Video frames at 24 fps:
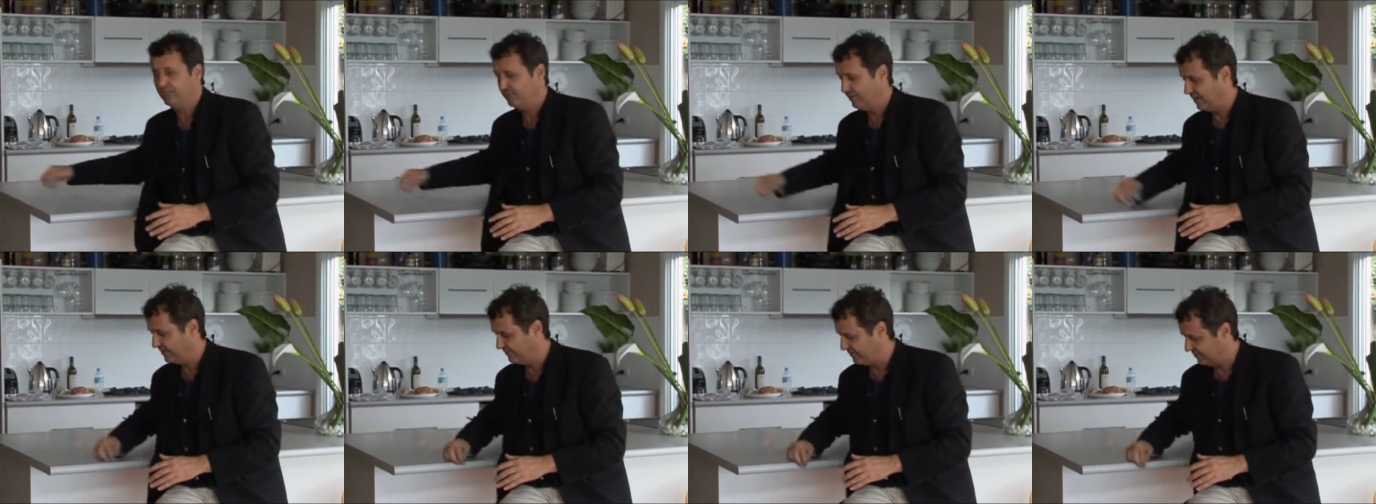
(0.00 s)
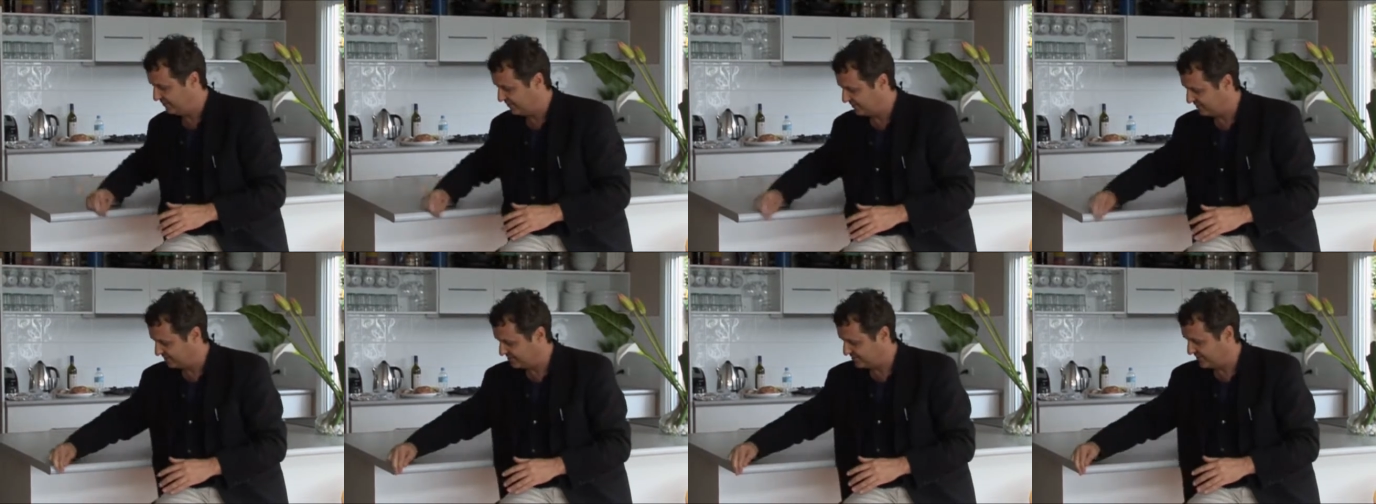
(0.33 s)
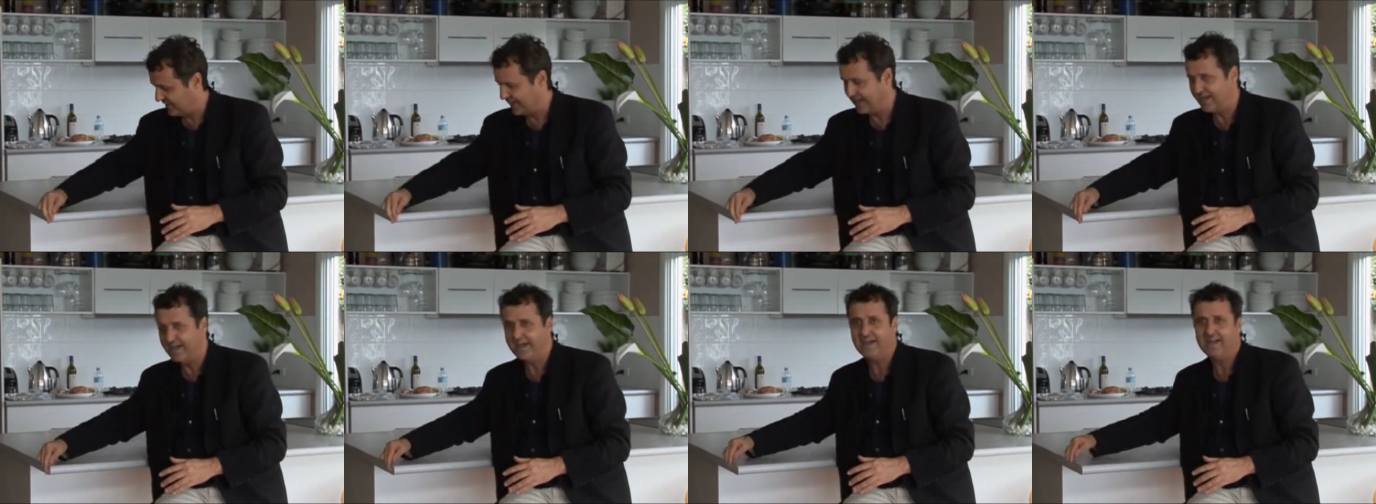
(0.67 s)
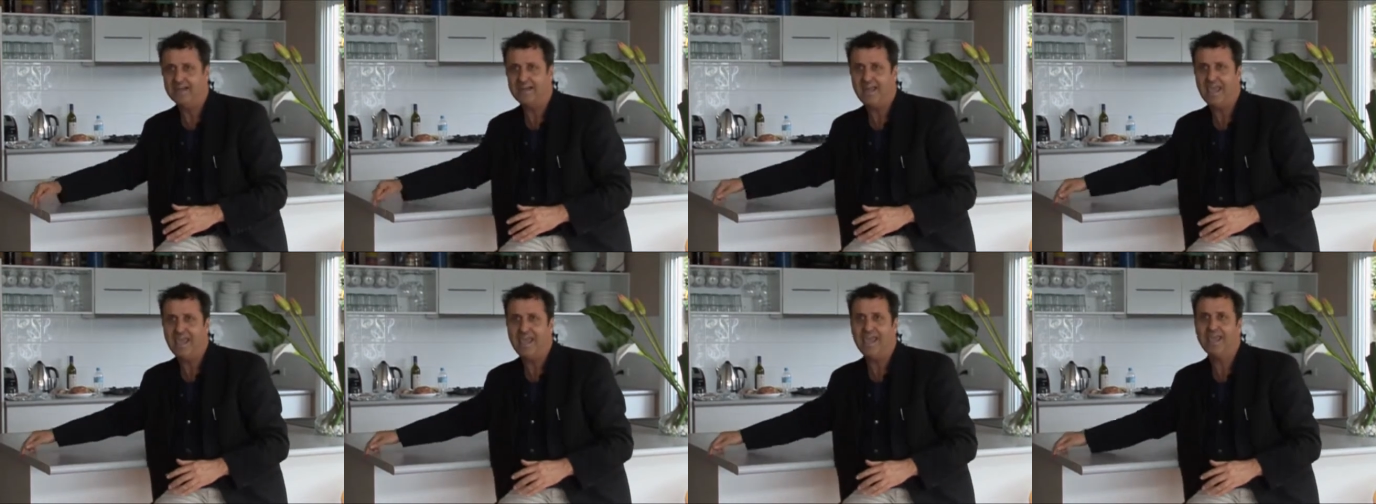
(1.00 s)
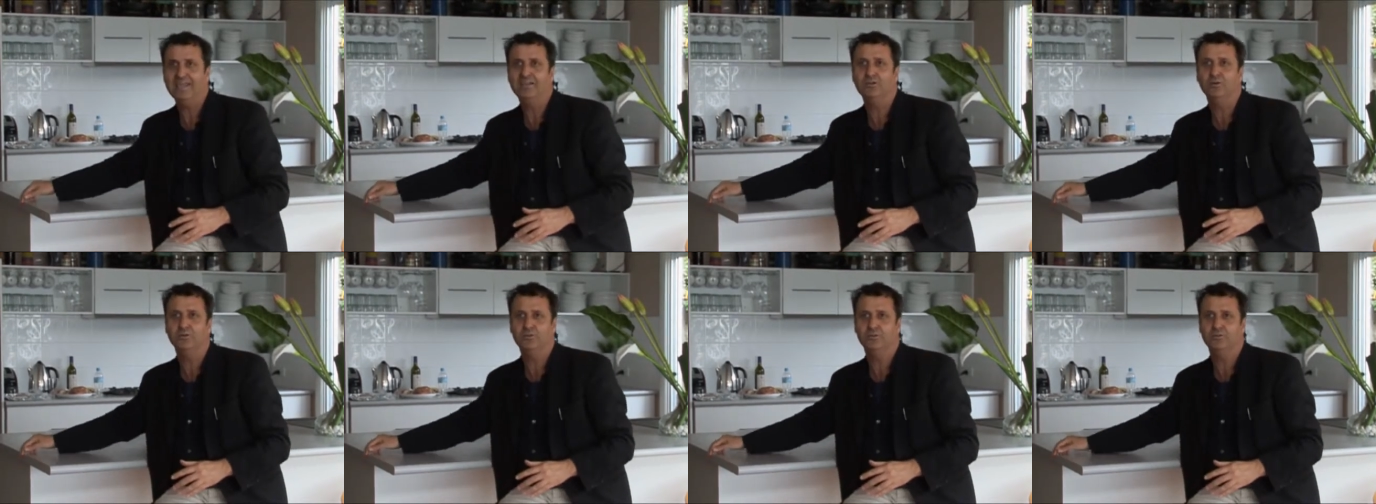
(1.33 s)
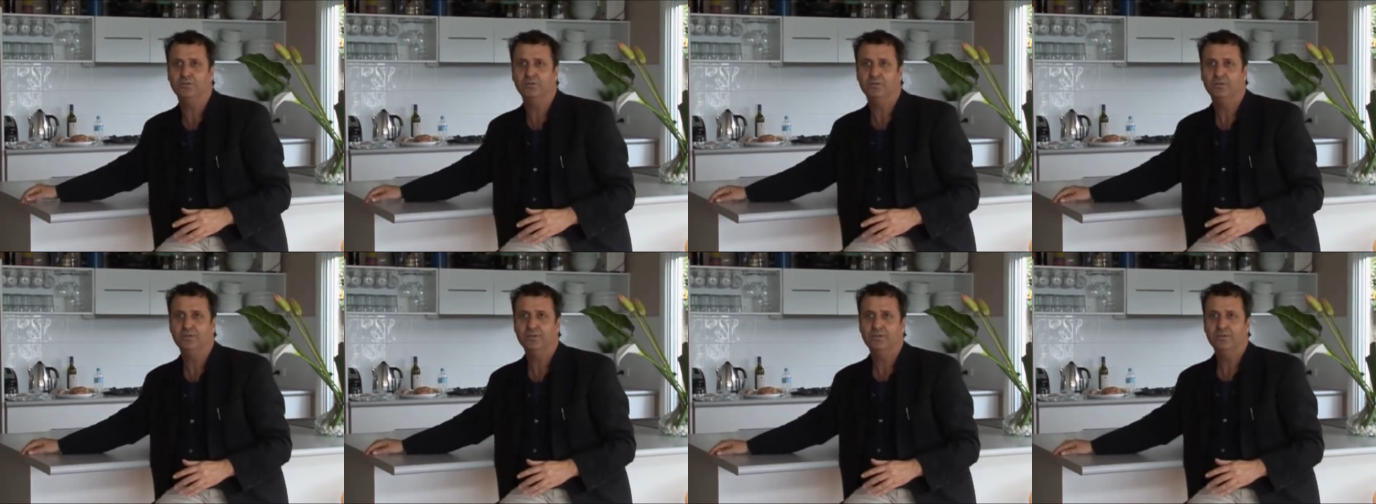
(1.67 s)
here rather than this hard
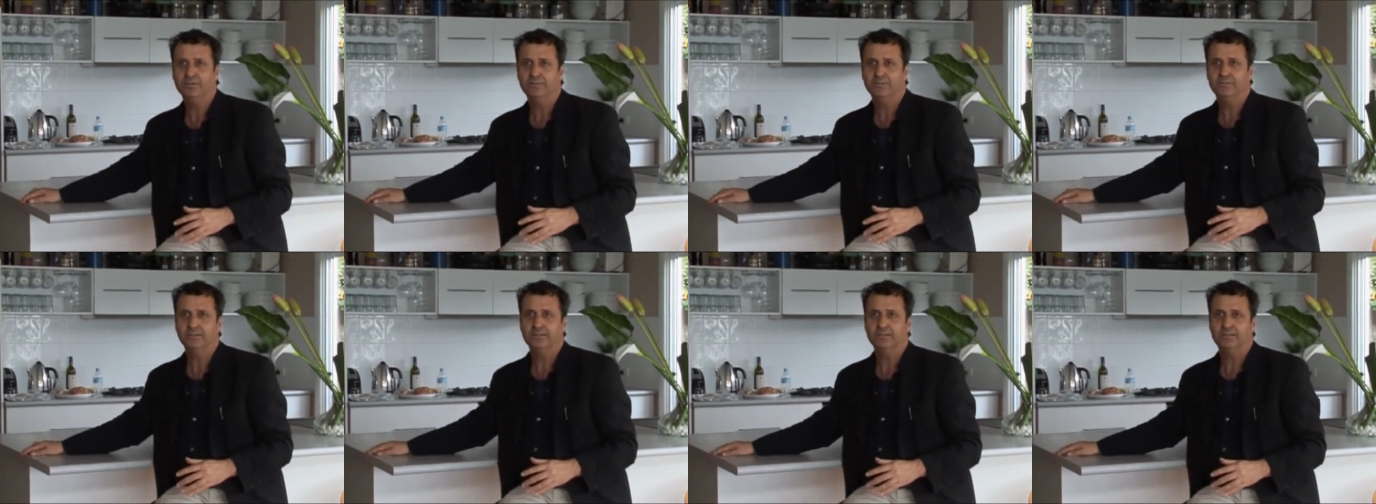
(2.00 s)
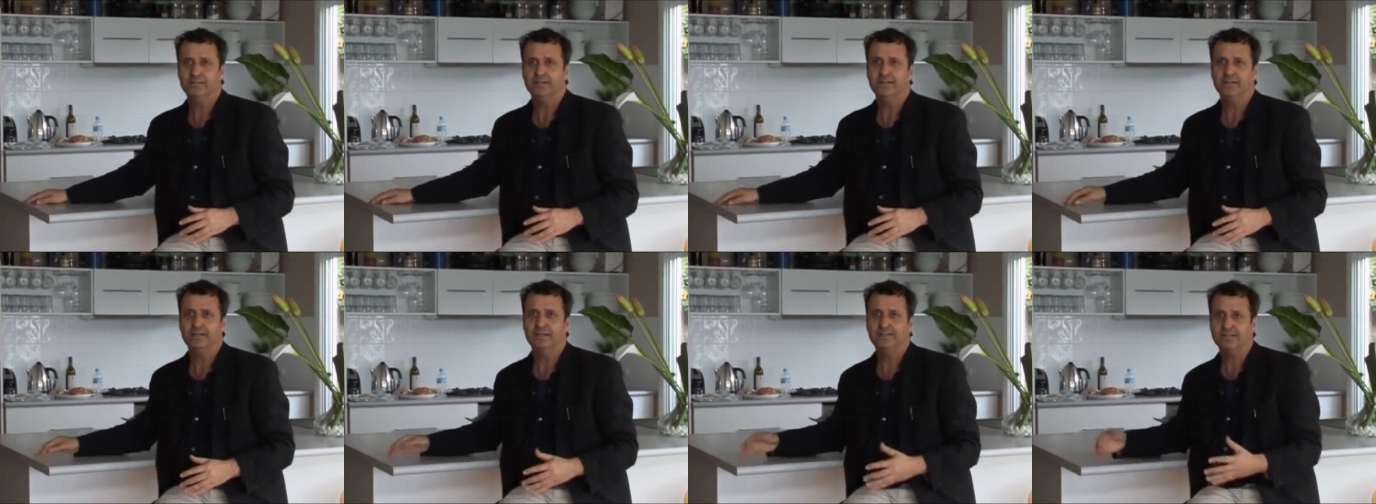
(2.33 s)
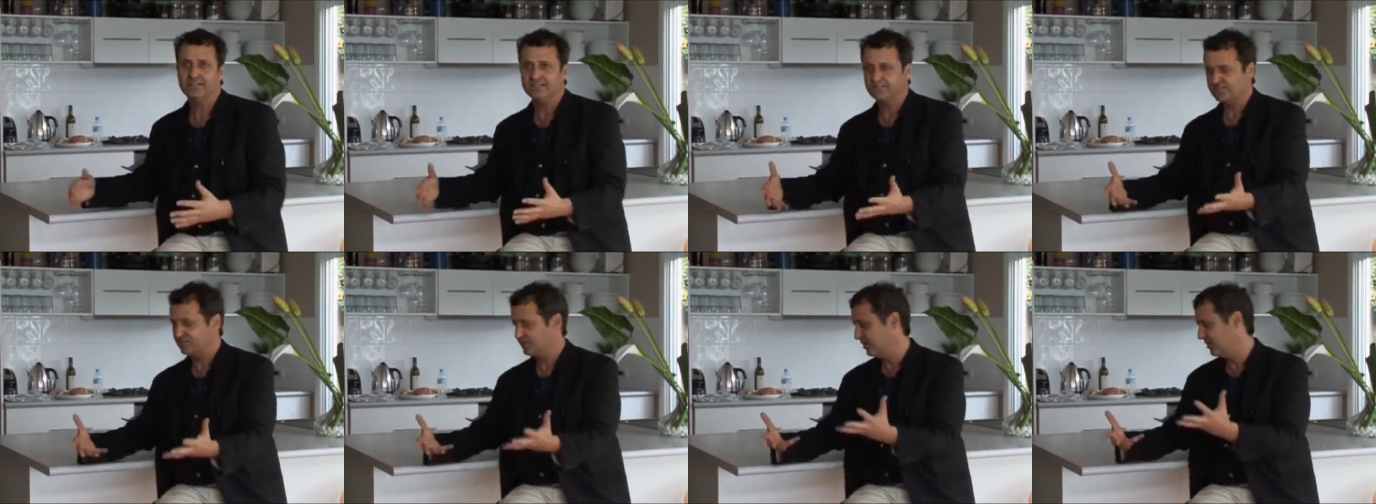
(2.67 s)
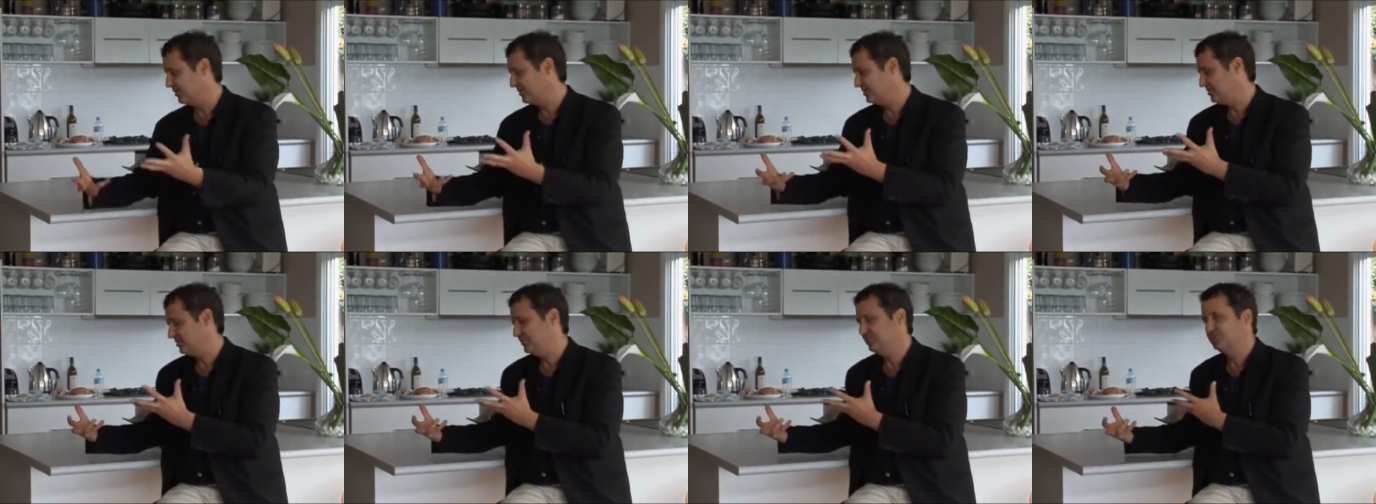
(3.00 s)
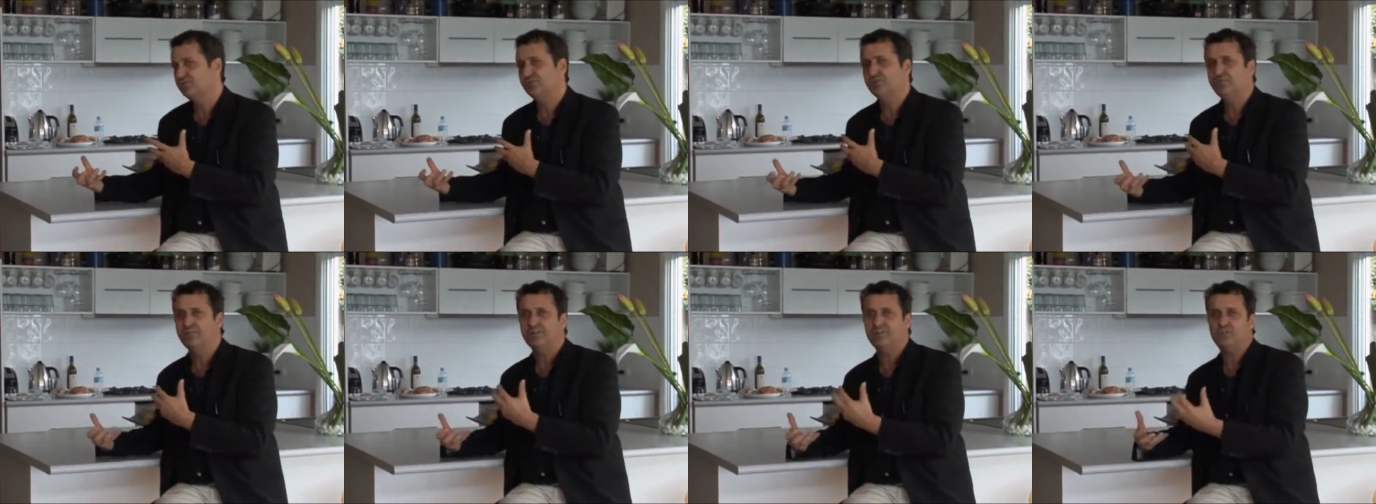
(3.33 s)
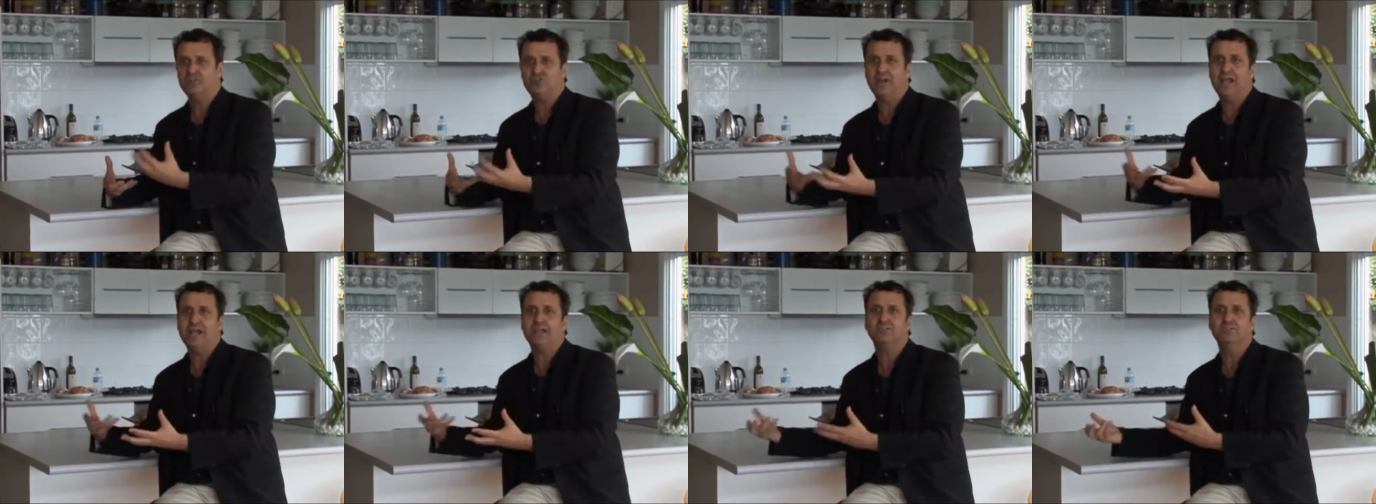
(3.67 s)
angle. Yeah. Okay. It, not sort of
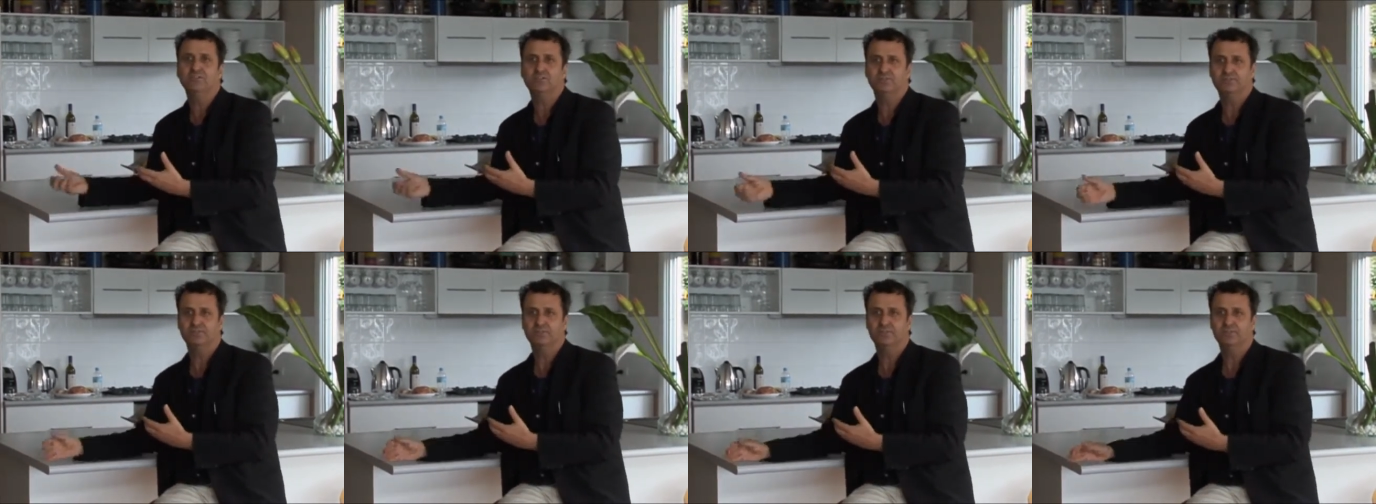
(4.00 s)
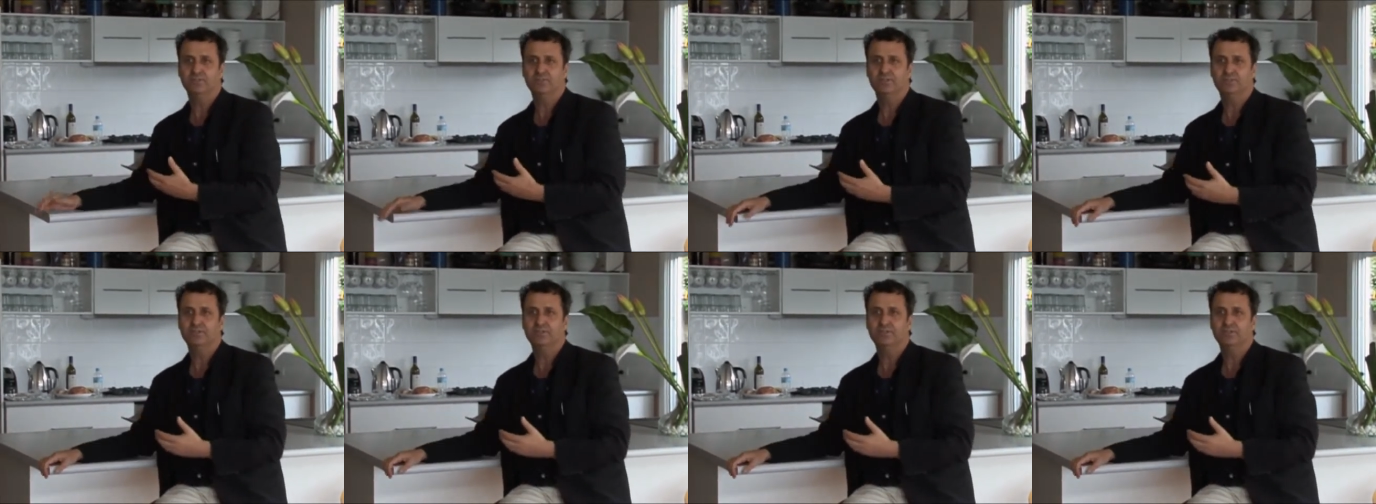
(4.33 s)
attractive.